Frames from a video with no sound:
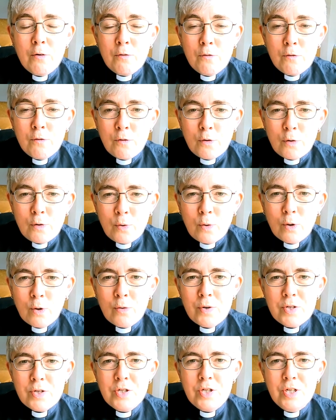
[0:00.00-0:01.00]
for all
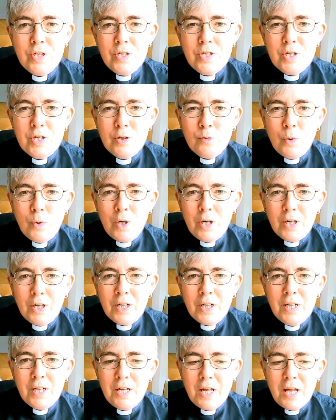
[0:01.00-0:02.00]
Christians at work,
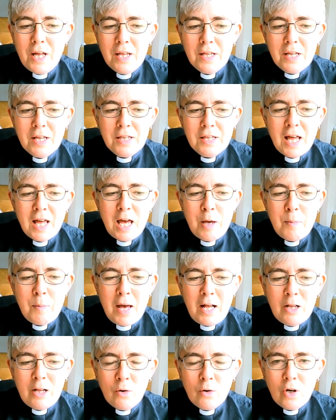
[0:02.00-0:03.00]
that they may
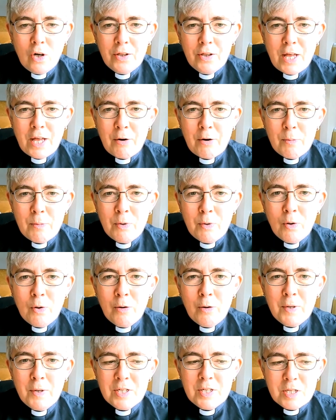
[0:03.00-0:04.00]
look on their
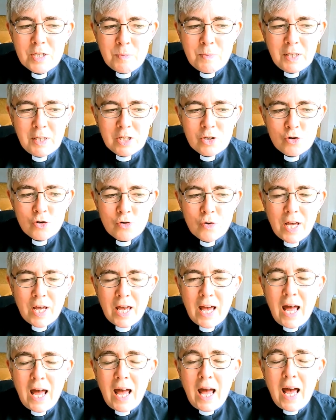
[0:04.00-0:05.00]
employment as ministry
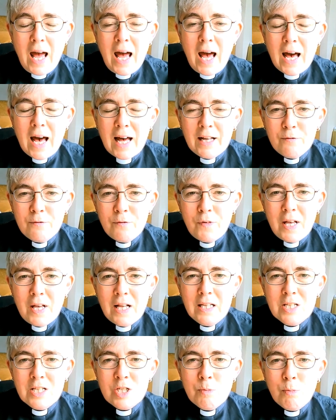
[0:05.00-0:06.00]
and feel
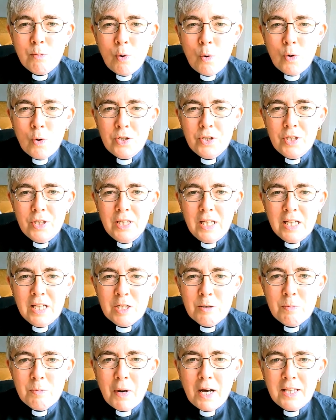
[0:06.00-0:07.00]
supported in it
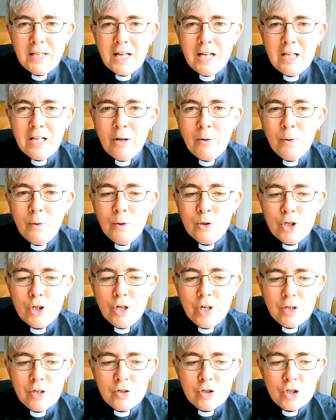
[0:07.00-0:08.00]
by their local
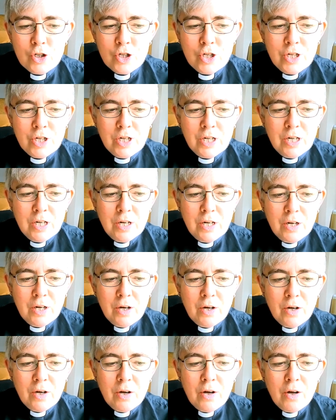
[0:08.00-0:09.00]
church,
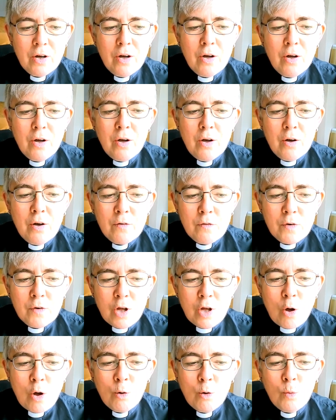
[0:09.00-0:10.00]
for the
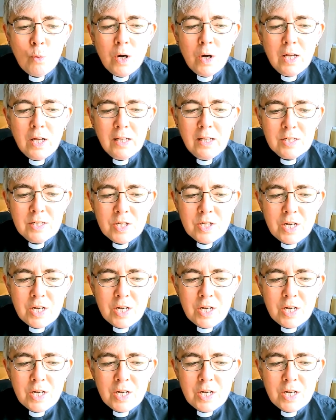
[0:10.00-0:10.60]
whole world